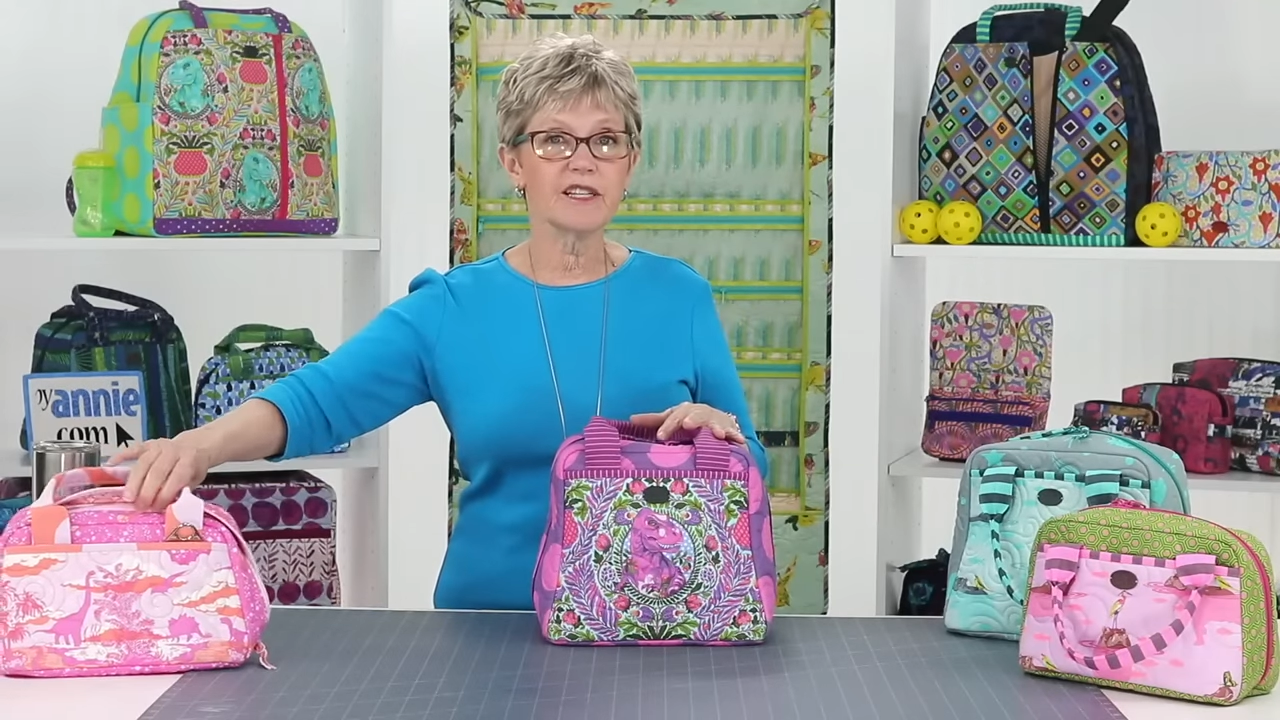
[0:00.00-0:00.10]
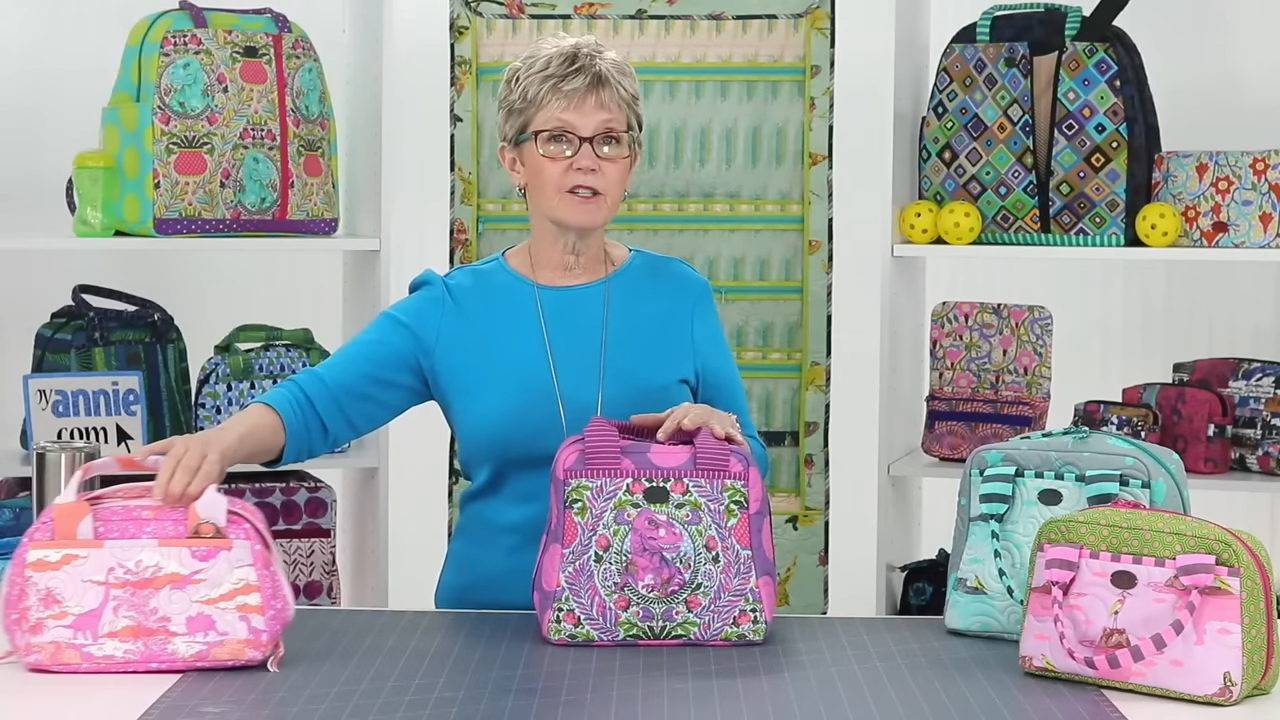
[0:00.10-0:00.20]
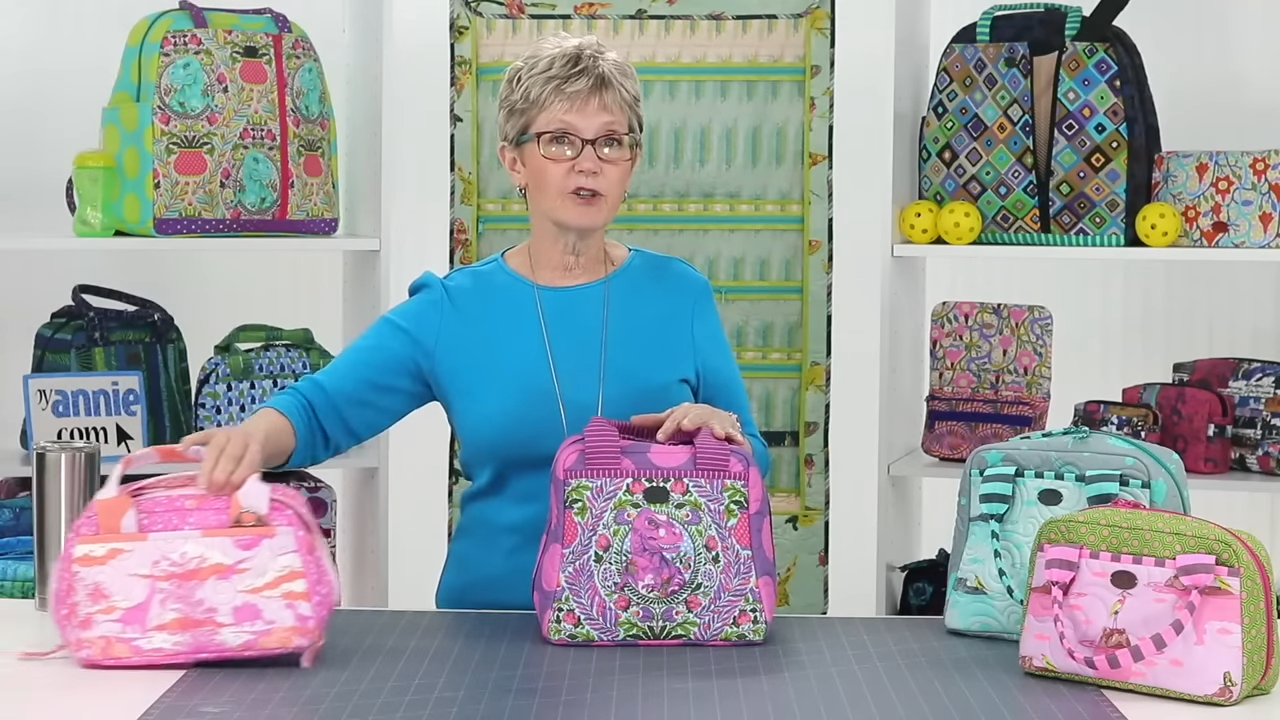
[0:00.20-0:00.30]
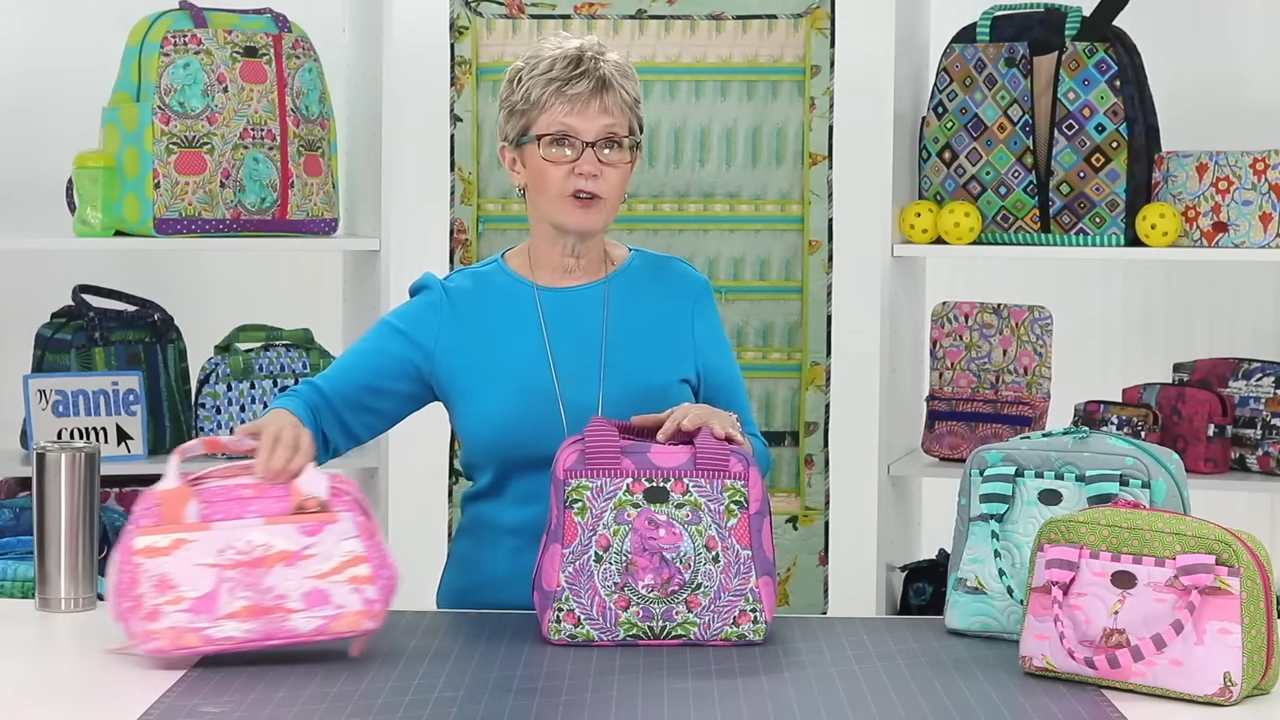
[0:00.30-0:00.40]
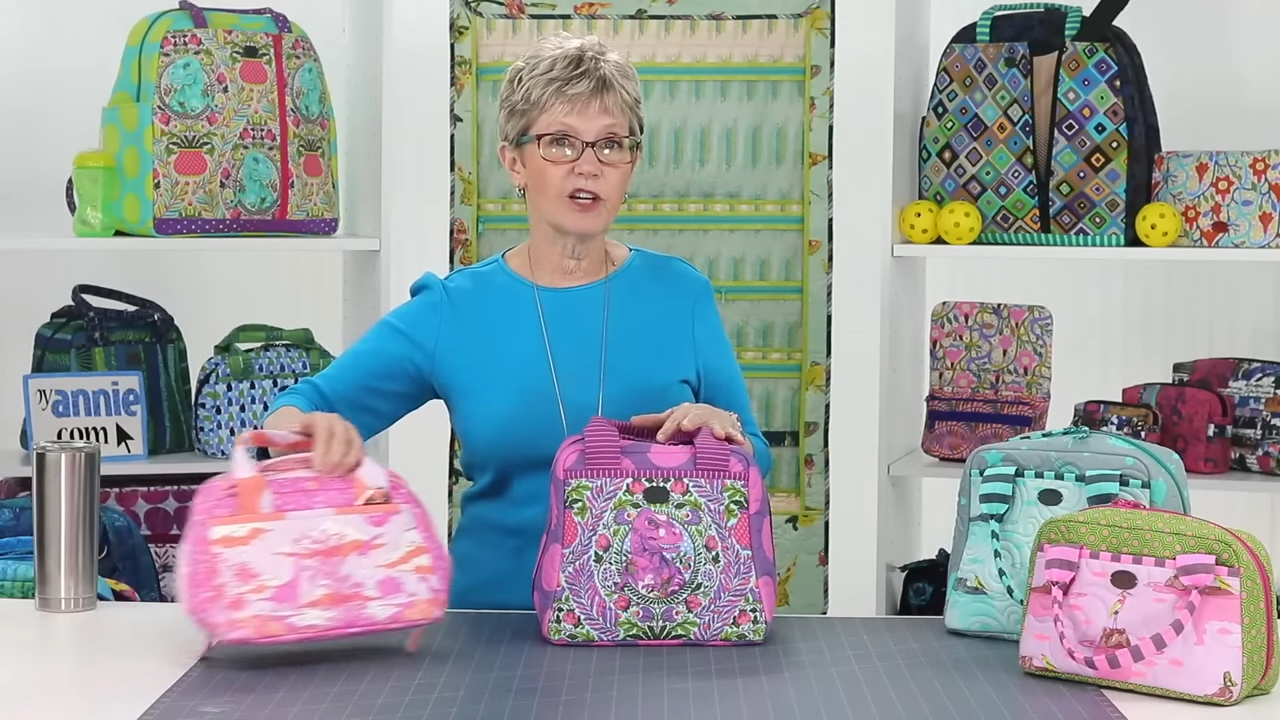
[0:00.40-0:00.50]

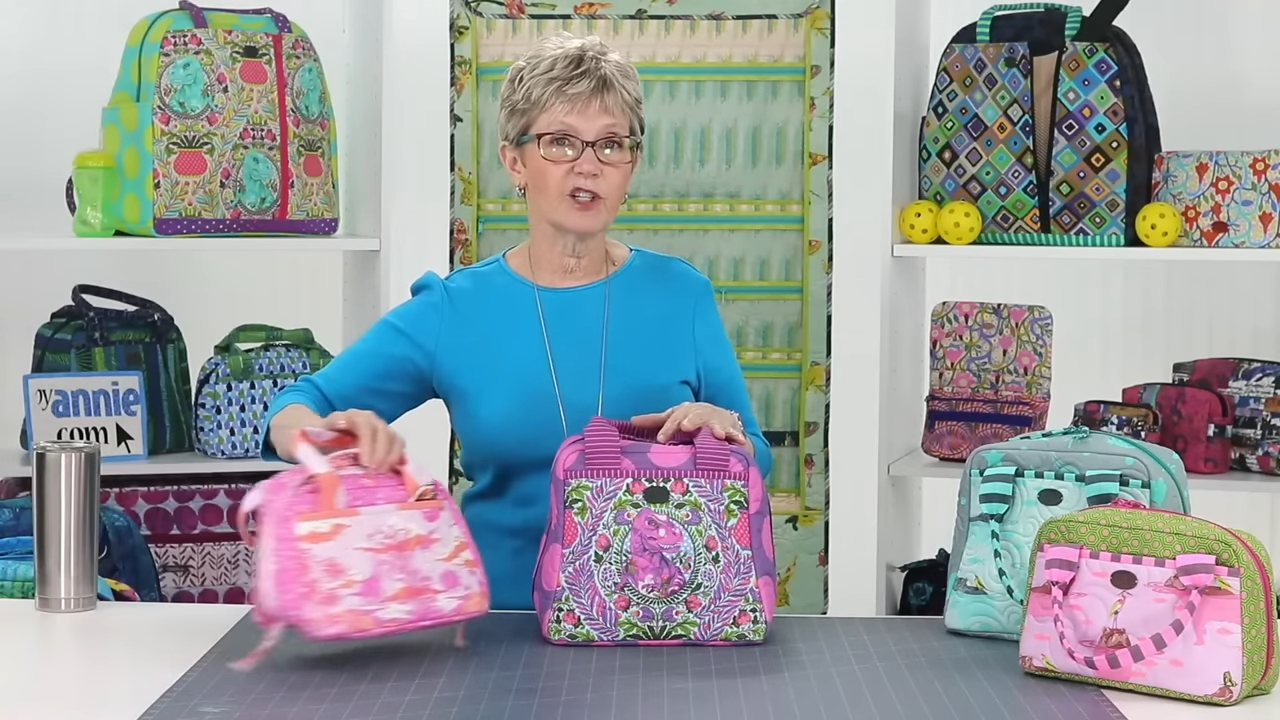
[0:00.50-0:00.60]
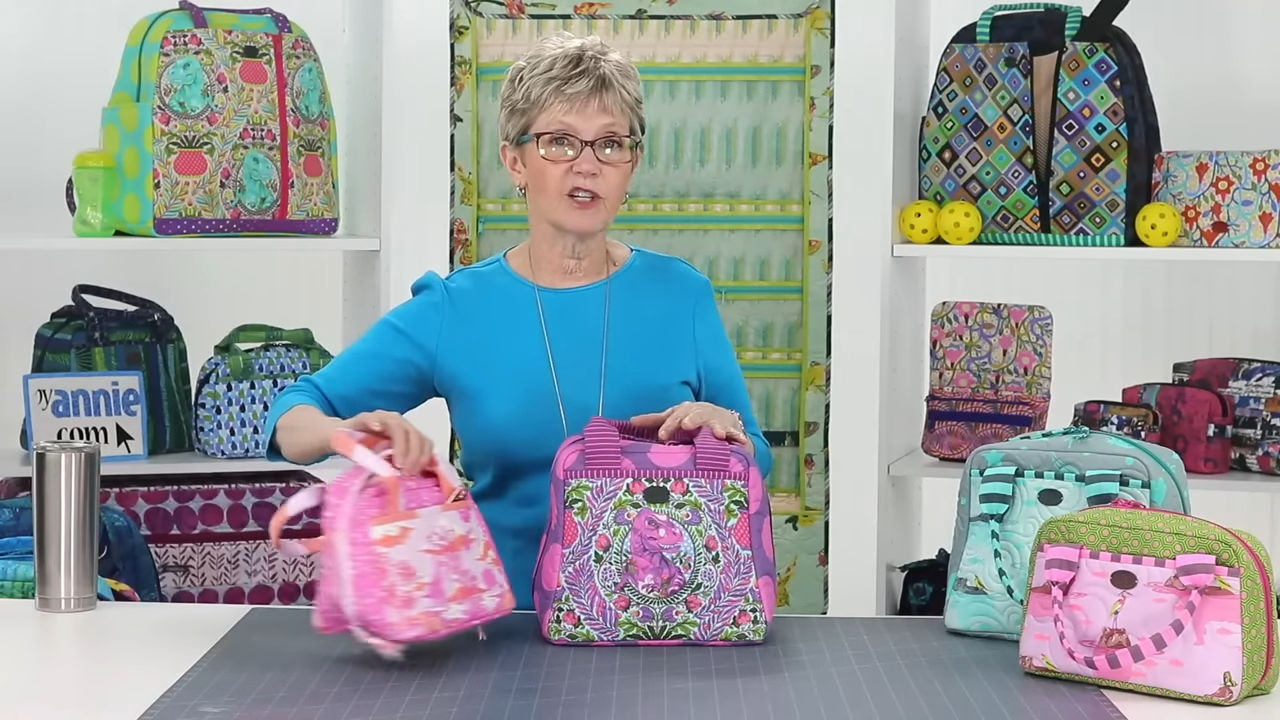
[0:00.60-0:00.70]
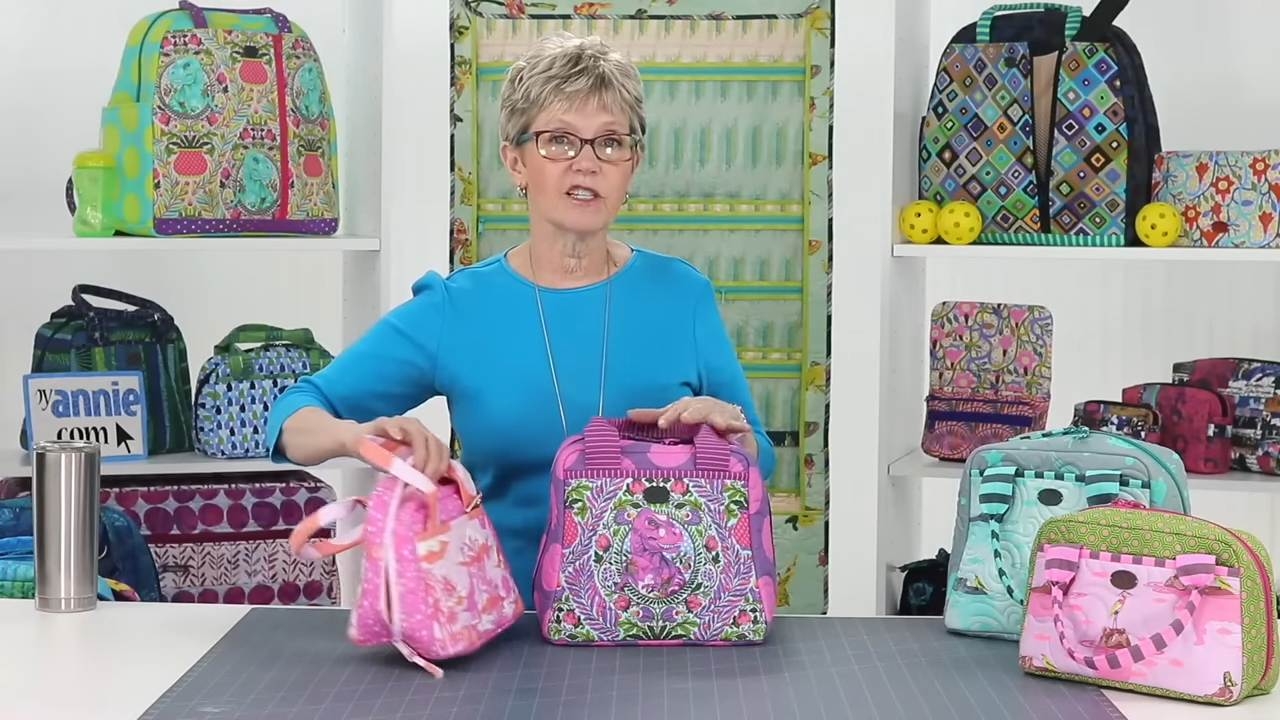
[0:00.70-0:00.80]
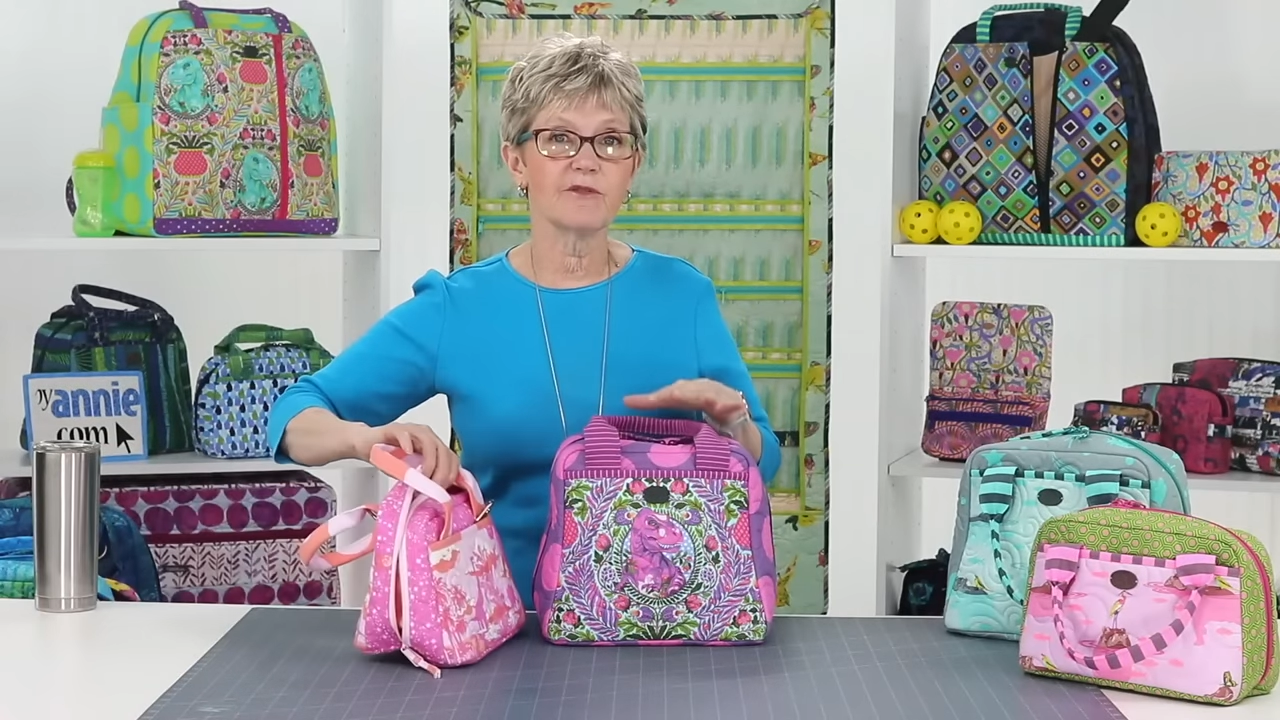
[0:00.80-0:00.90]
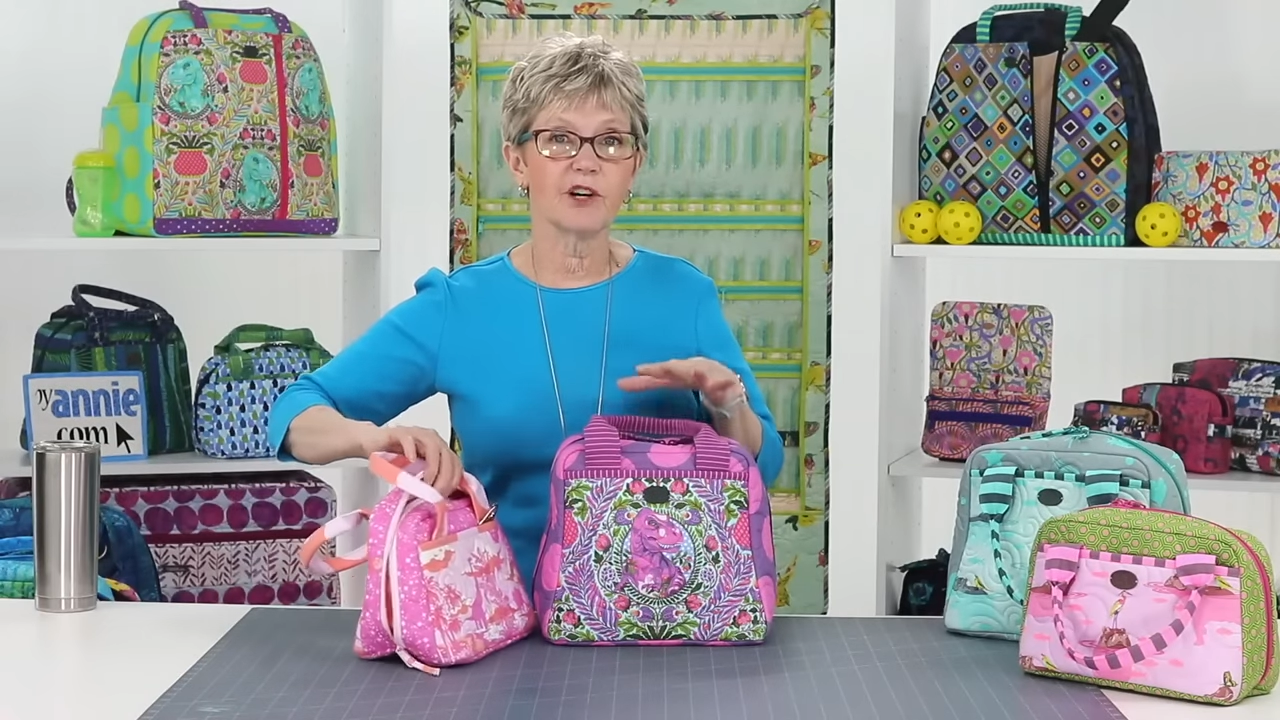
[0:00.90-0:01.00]

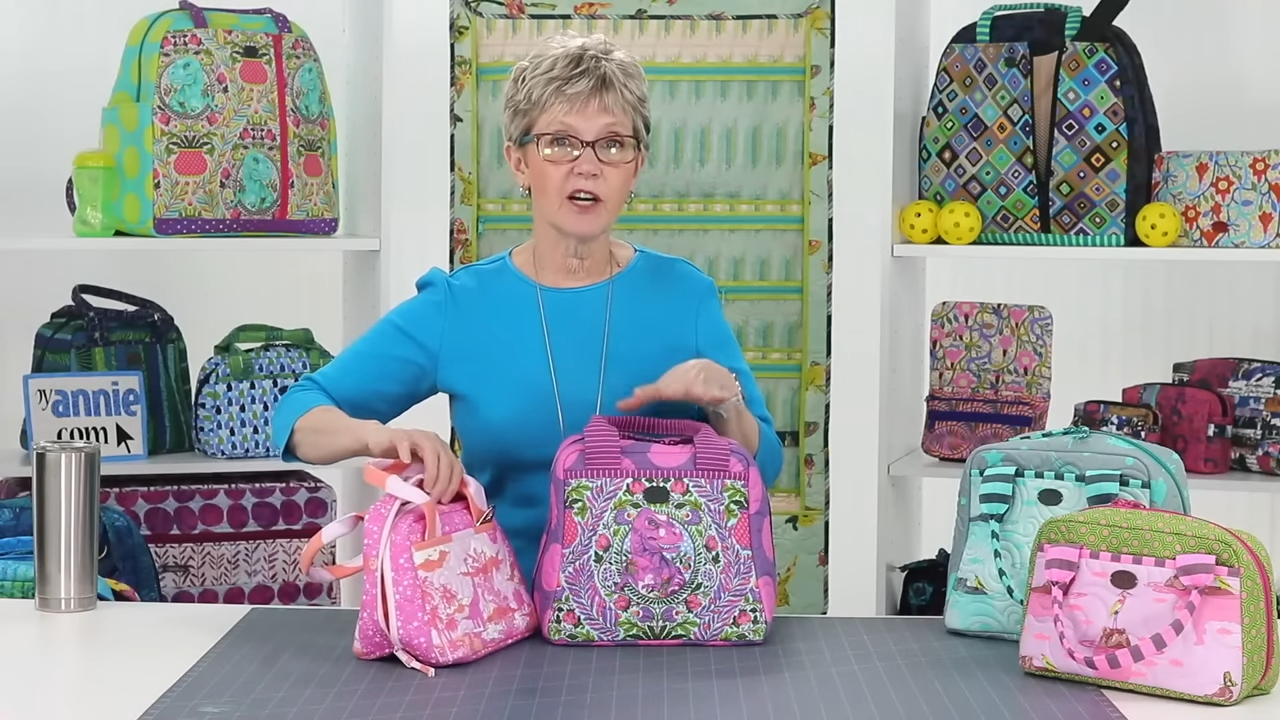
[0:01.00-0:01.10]
instructions for